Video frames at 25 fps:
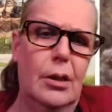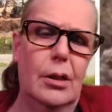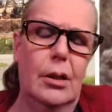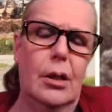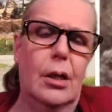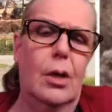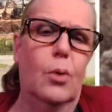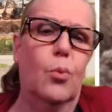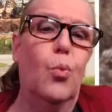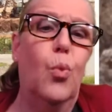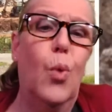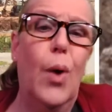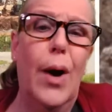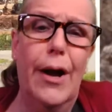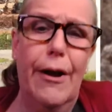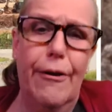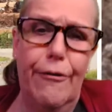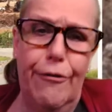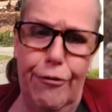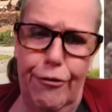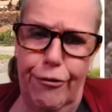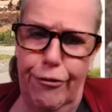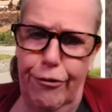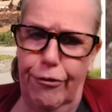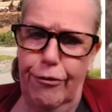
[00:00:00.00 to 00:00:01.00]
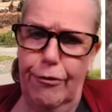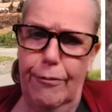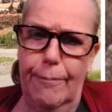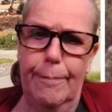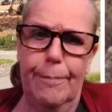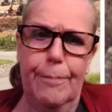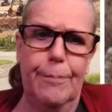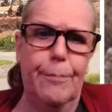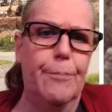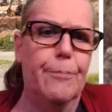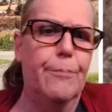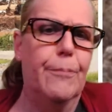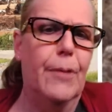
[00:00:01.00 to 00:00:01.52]
wife,
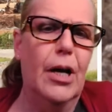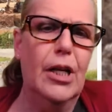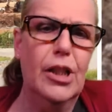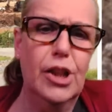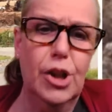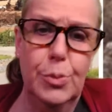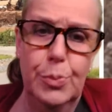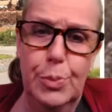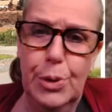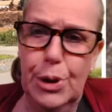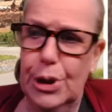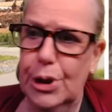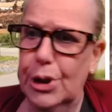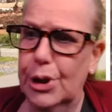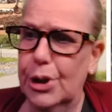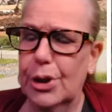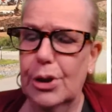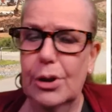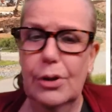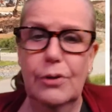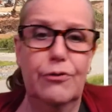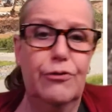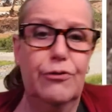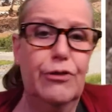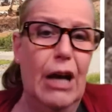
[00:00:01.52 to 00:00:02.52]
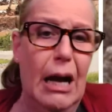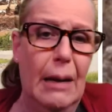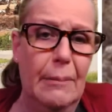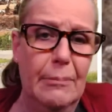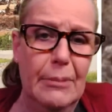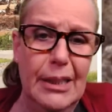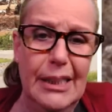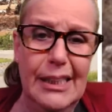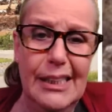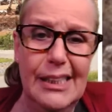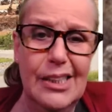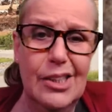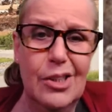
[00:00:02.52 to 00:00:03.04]
husband, family
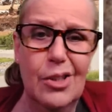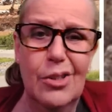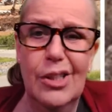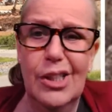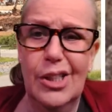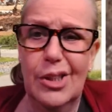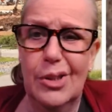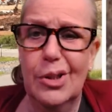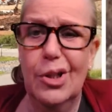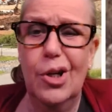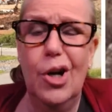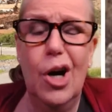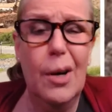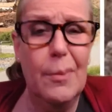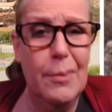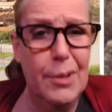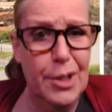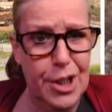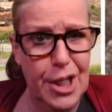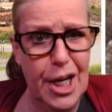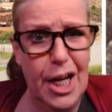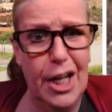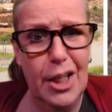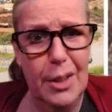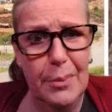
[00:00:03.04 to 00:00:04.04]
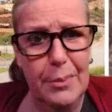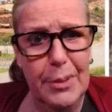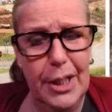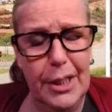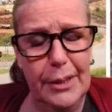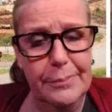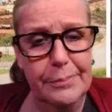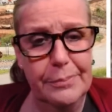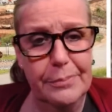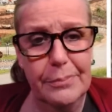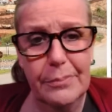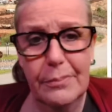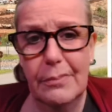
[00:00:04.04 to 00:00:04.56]
is always garbage alibi,
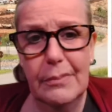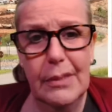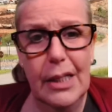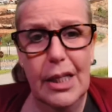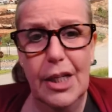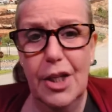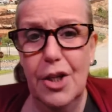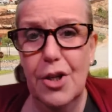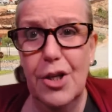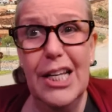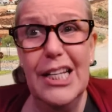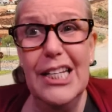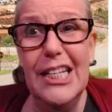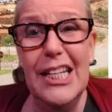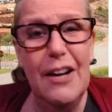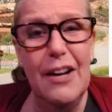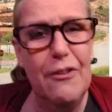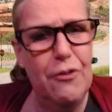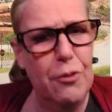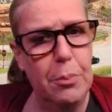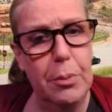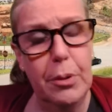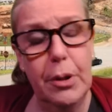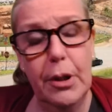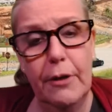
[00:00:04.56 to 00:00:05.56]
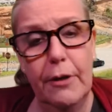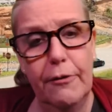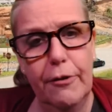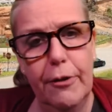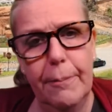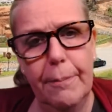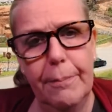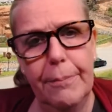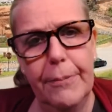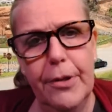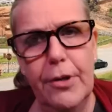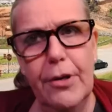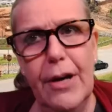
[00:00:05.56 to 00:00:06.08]
and you can never believe it.
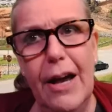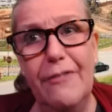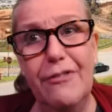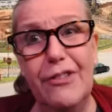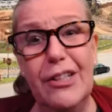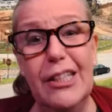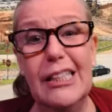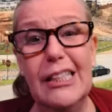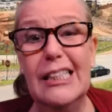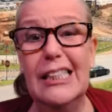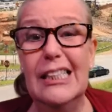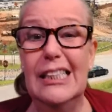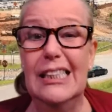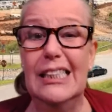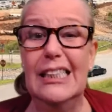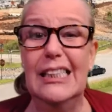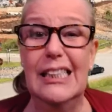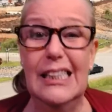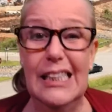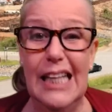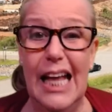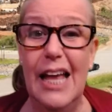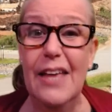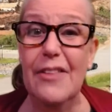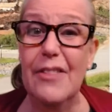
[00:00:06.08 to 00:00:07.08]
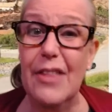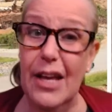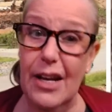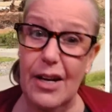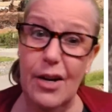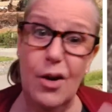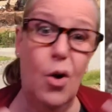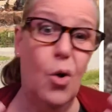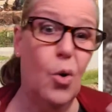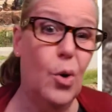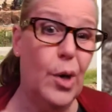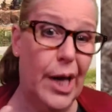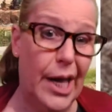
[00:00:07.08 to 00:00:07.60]
You have to say that
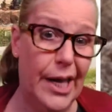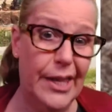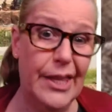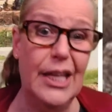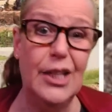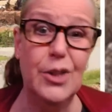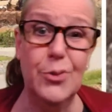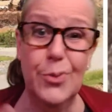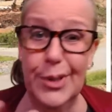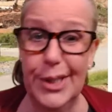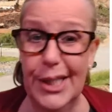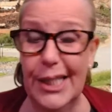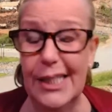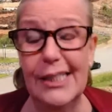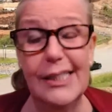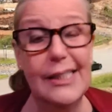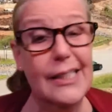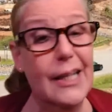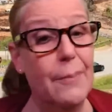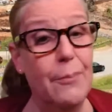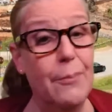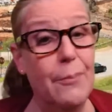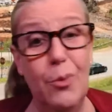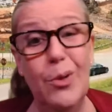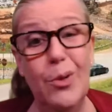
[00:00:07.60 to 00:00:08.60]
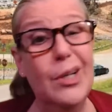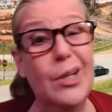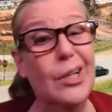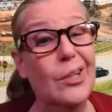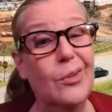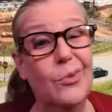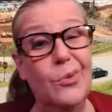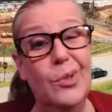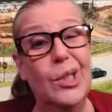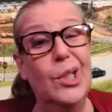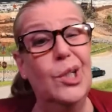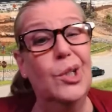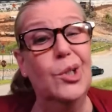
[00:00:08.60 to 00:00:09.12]
okay, that's what they said, but we
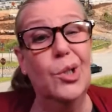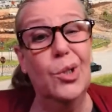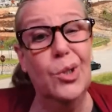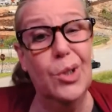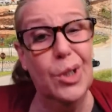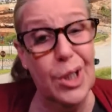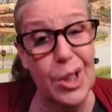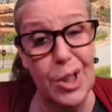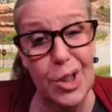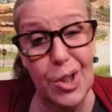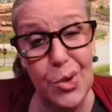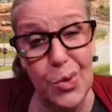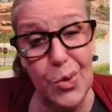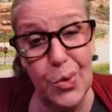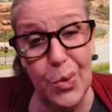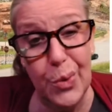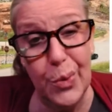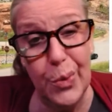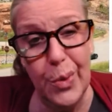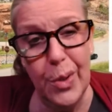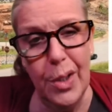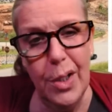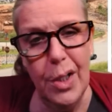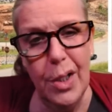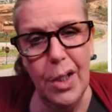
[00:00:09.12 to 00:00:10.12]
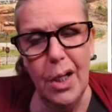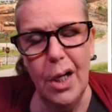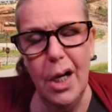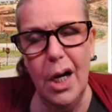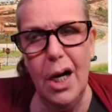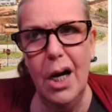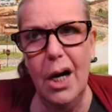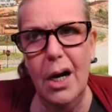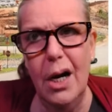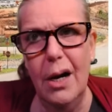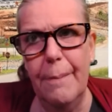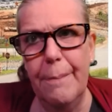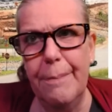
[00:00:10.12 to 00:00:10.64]
we don't know that it's true.
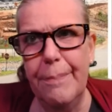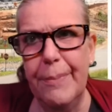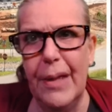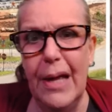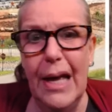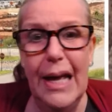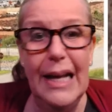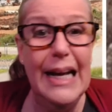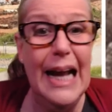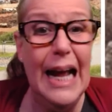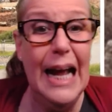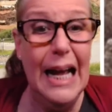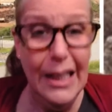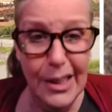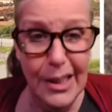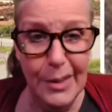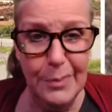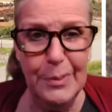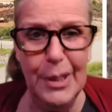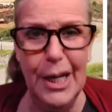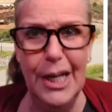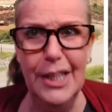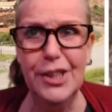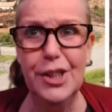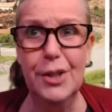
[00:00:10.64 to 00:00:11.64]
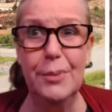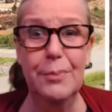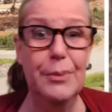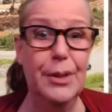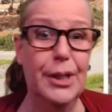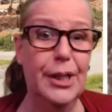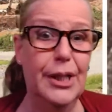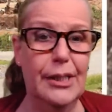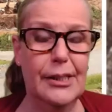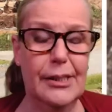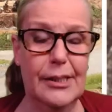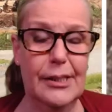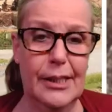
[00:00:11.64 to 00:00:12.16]
Um, an alibi to me
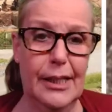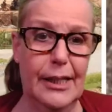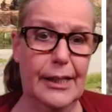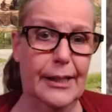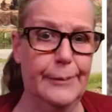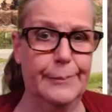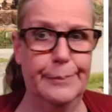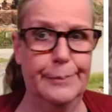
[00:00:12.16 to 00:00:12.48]
is like